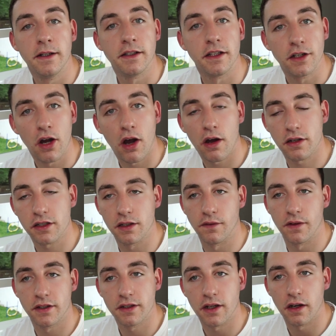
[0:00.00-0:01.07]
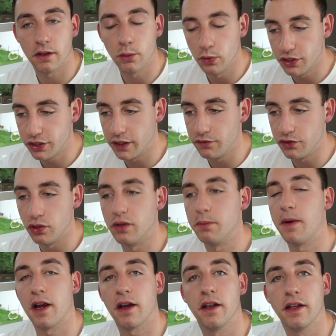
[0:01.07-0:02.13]
the cost of the stock, which gives you the
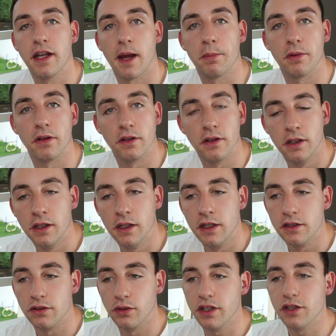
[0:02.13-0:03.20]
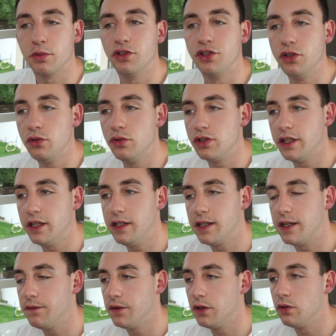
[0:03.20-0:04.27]
market capital. So this would usually
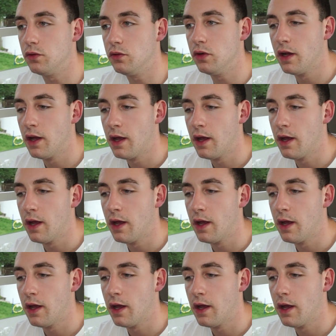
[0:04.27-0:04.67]
give you